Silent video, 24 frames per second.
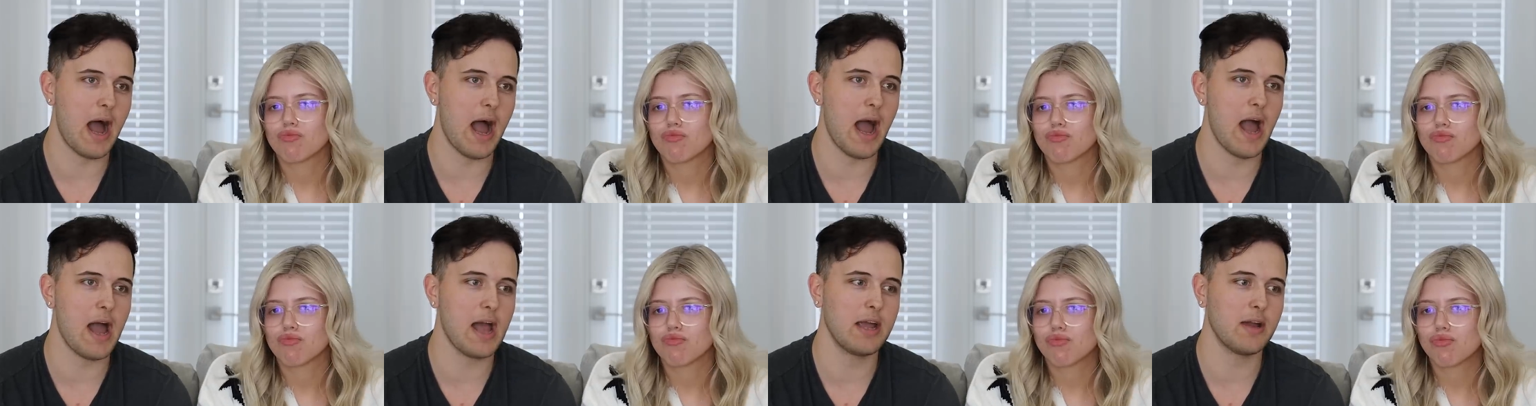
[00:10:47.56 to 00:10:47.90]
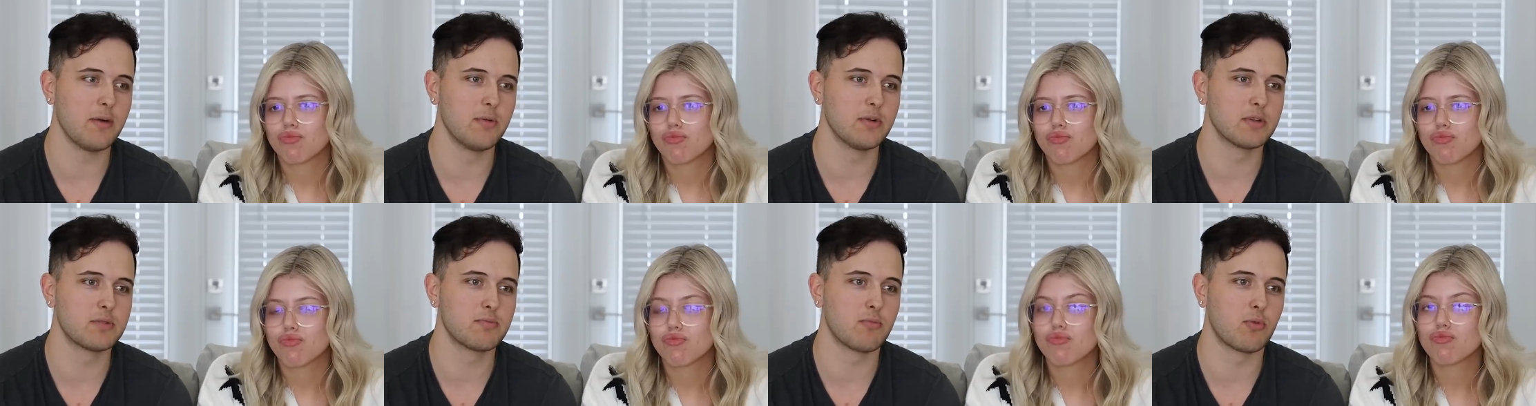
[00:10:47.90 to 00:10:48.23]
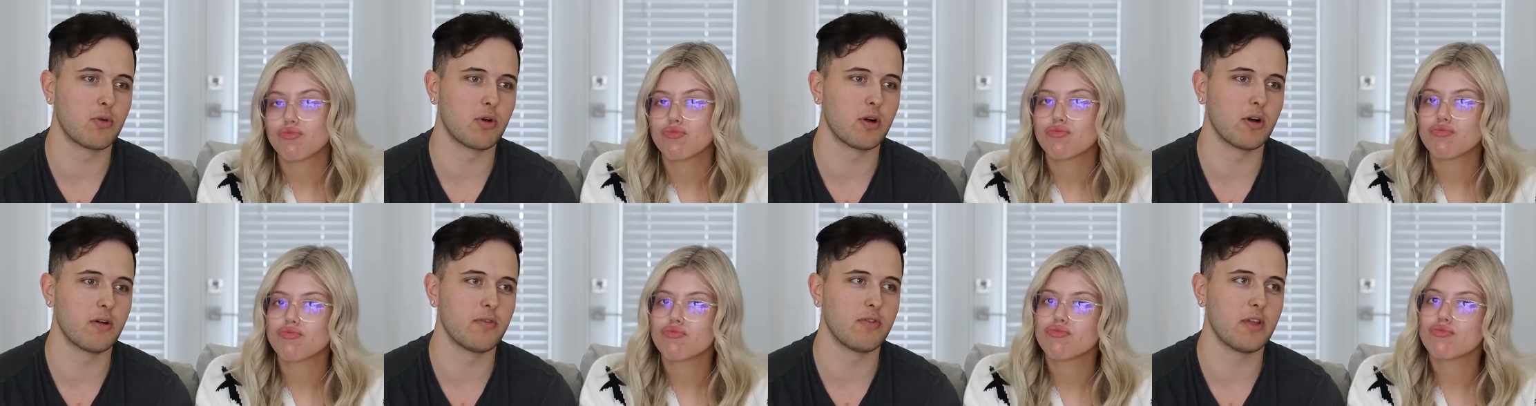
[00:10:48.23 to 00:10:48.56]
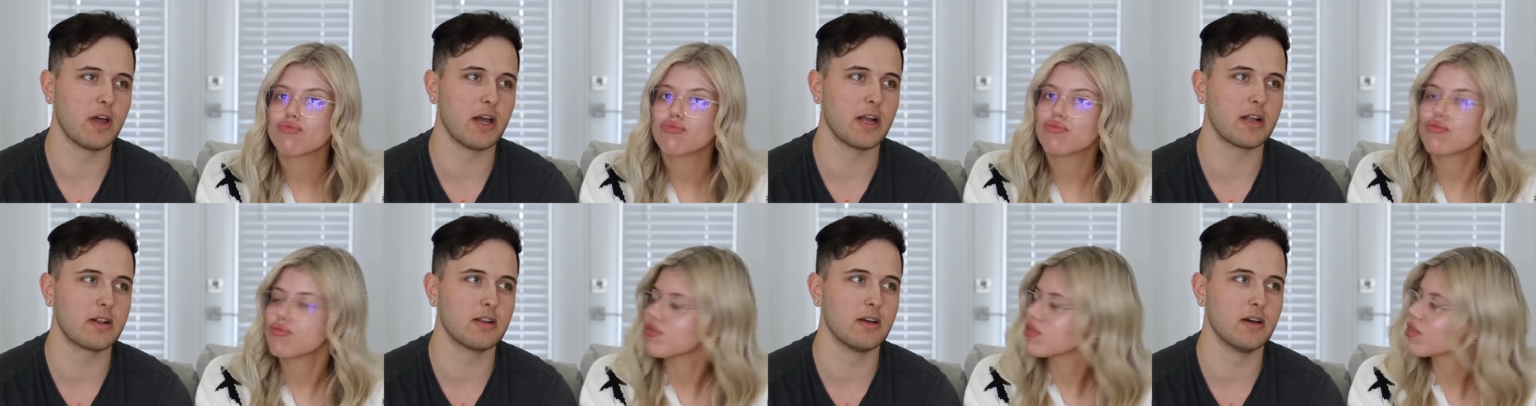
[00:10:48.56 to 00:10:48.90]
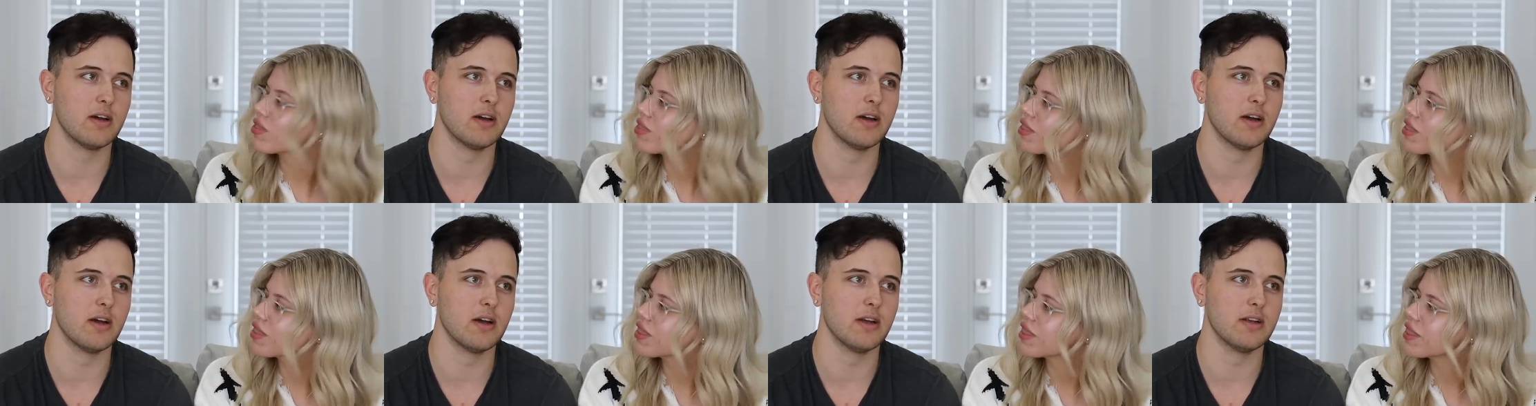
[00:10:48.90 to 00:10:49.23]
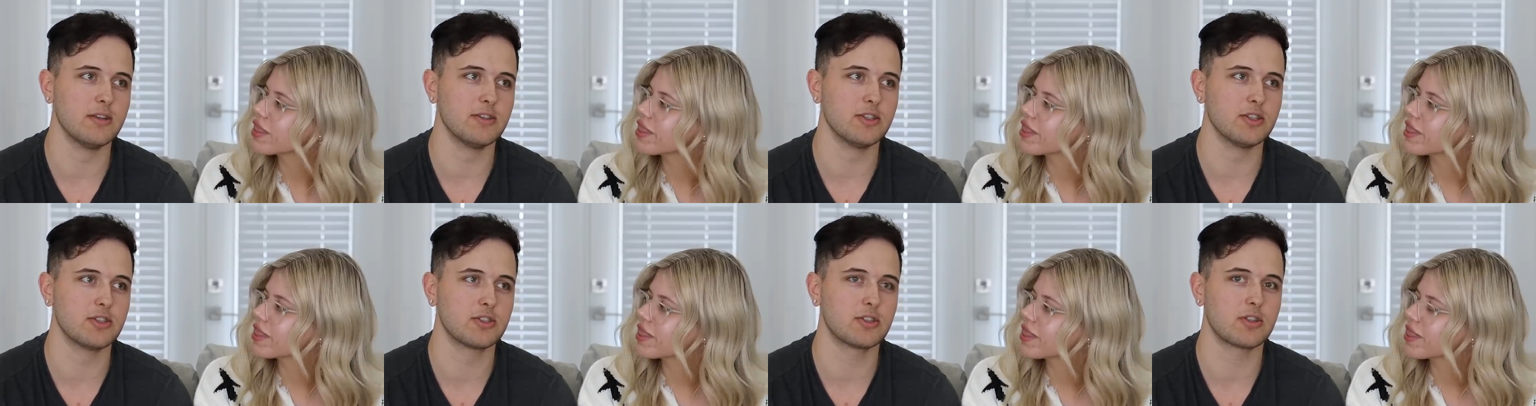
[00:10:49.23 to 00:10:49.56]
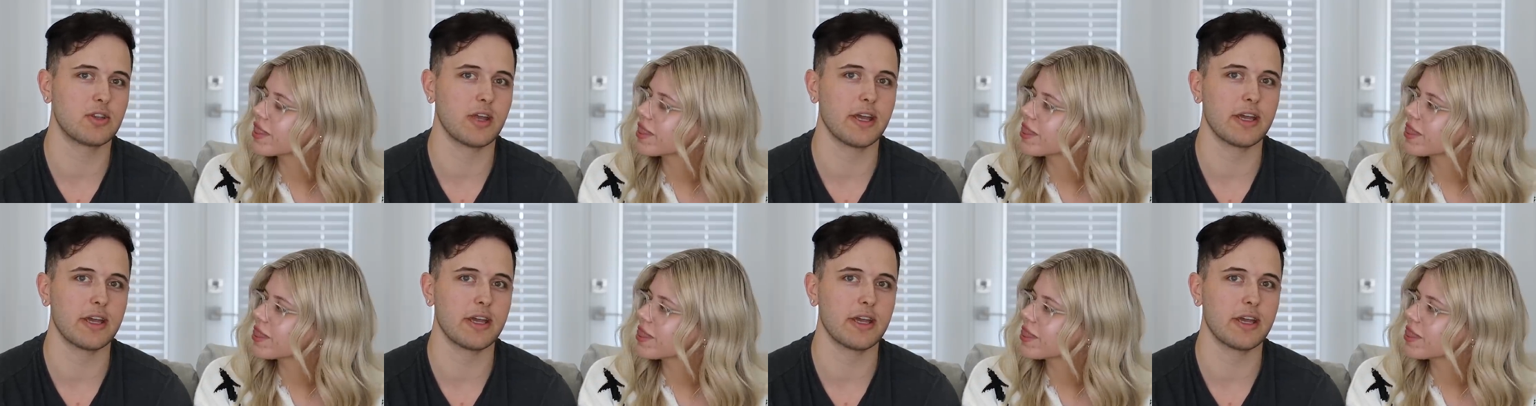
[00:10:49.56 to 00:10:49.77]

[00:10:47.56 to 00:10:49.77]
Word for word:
Speaker 1: I was more of like the just